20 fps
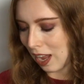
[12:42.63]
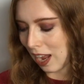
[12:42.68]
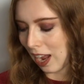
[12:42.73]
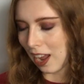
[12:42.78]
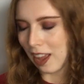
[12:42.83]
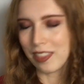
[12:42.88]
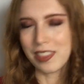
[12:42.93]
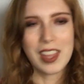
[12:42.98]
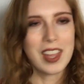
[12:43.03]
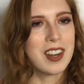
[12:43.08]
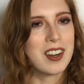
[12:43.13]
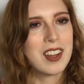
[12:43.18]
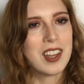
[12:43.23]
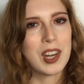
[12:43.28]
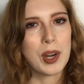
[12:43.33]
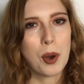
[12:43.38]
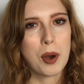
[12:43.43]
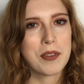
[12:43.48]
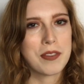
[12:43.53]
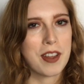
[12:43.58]
And then, you
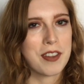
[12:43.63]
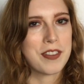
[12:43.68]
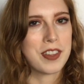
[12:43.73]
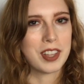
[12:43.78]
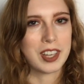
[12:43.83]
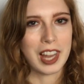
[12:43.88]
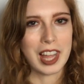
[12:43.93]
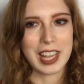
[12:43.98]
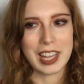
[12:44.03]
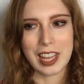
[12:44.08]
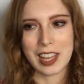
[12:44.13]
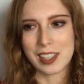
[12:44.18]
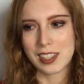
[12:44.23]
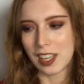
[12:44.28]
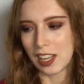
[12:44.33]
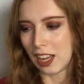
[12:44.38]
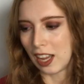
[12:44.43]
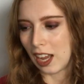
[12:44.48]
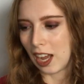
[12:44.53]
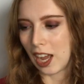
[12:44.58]
know, if I feel like it,
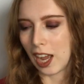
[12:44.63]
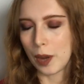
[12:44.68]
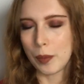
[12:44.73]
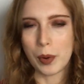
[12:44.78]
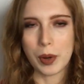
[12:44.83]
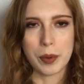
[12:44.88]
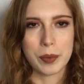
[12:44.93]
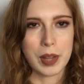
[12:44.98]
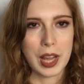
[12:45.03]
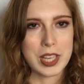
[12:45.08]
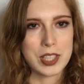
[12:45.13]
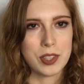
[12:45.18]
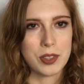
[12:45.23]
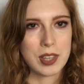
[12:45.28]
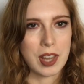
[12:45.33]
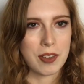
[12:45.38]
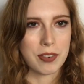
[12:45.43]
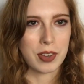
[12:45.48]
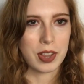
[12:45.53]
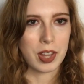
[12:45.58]
I do
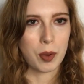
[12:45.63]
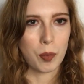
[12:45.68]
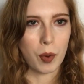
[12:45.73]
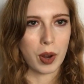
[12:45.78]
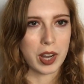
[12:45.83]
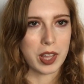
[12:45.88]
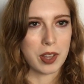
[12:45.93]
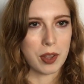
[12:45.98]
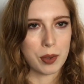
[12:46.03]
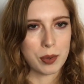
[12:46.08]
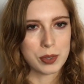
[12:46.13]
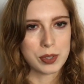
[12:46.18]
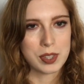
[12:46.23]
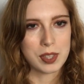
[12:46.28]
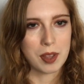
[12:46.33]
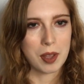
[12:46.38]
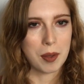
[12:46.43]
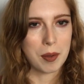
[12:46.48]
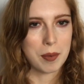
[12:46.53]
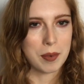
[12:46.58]
definitely want to use
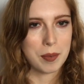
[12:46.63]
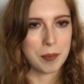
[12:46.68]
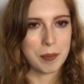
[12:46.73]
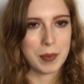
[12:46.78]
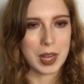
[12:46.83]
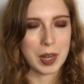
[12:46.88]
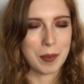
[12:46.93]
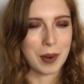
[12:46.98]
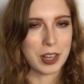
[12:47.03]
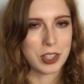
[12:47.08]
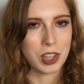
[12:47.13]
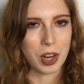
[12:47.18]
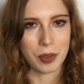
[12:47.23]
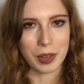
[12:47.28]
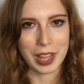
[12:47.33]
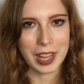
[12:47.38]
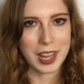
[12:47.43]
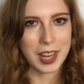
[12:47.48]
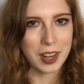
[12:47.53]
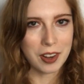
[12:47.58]
Mini Retro
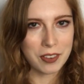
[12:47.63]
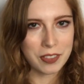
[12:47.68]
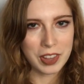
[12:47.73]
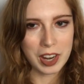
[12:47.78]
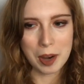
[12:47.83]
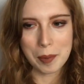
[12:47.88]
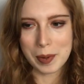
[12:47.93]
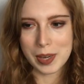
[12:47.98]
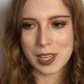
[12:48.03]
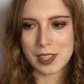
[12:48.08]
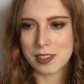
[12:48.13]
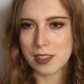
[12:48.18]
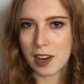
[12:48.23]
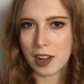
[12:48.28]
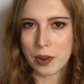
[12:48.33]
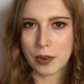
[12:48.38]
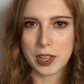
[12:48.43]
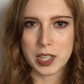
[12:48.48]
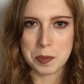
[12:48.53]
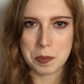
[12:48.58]
like here and there, but it's not
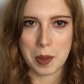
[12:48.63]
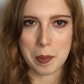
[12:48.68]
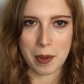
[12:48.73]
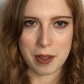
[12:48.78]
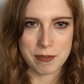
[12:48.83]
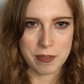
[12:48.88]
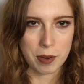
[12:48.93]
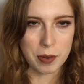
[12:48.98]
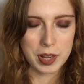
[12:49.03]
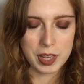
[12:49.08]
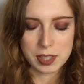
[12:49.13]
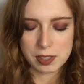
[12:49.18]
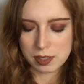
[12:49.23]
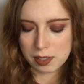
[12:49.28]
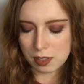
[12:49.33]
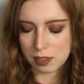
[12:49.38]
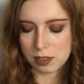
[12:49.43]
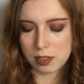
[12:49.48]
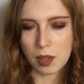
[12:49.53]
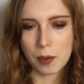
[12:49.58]
going to be my focus.
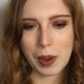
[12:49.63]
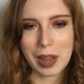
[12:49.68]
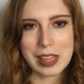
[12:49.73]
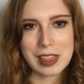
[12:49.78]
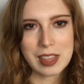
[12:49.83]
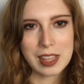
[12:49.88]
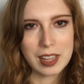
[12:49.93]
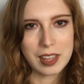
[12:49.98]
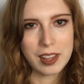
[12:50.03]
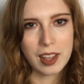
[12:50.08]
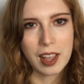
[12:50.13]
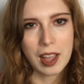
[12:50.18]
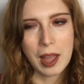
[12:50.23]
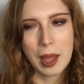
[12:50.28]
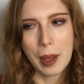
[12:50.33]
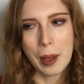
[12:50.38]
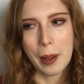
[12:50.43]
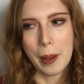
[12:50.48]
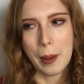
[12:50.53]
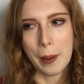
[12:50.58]
So I think
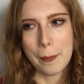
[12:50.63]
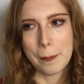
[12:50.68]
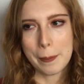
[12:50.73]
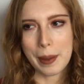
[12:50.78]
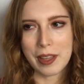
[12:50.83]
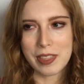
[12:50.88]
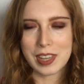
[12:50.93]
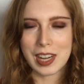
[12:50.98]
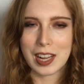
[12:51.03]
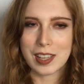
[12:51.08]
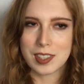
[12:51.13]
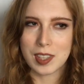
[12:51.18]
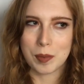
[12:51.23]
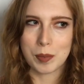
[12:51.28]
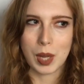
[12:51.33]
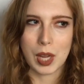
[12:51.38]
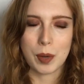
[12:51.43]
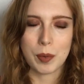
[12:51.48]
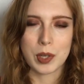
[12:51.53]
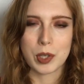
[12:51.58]
by the next
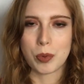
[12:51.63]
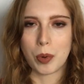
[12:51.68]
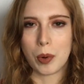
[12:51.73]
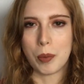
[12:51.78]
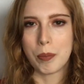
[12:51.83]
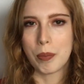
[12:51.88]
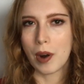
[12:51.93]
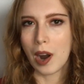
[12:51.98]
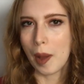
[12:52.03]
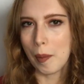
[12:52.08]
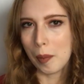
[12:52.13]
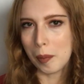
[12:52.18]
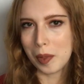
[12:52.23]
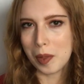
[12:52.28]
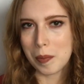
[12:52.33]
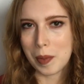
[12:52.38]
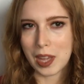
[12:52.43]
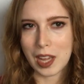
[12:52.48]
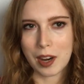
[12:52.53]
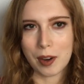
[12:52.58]
update, which will probably
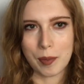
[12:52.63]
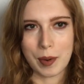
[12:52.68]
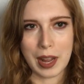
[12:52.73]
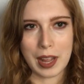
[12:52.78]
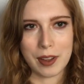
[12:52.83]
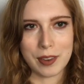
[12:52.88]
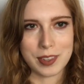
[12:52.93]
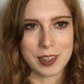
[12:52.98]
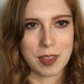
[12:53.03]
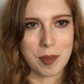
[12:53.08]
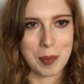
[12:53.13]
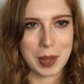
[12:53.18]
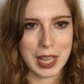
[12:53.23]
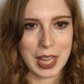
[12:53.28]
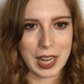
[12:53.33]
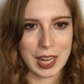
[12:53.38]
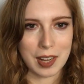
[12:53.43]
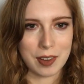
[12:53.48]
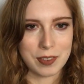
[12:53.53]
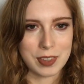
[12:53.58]
be around the
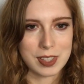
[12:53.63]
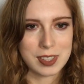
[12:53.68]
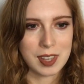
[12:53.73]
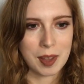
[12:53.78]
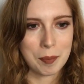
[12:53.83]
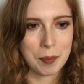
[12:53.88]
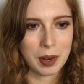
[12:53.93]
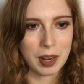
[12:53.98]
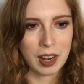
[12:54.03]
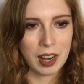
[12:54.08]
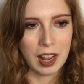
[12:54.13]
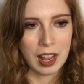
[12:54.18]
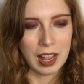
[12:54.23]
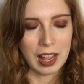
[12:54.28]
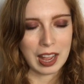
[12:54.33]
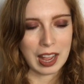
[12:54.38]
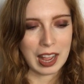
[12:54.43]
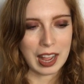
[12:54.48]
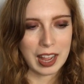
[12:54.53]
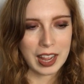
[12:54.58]
beginning of December,
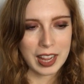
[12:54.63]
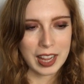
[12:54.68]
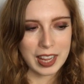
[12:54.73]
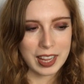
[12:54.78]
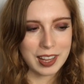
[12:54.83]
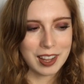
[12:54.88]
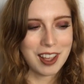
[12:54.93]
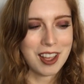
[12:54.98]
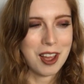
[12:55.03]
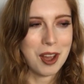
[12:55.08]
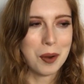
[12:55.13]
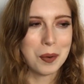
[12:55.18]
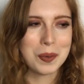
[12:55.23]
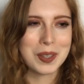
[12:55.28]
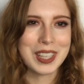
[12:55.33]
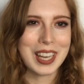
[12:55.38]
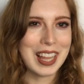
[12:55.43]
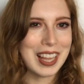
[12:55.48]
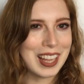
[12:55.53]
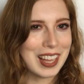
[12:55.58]
I would
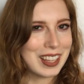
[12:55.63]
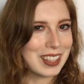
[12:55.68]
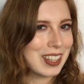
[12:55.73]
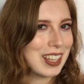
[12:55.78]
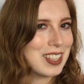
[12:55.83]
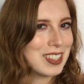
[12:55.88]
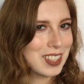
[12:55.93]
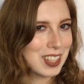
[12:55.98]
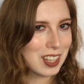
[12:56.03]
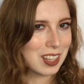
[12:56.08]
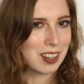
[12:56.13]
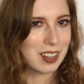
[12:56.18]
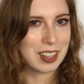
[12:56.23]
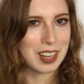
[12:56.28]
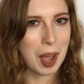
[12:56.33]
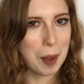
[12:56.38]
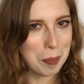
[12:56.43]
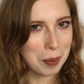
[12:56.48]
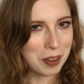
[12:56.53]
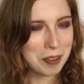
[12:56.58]
like at least a
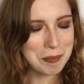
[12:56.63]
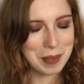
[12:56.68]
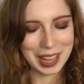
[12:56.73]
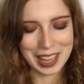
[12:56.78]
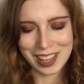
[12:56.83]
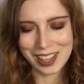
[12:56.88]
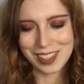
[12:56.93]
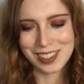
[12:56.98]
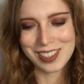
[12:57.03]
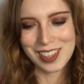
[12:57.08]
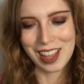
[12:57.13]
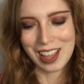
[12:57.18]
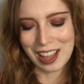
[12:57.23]
couple of pans.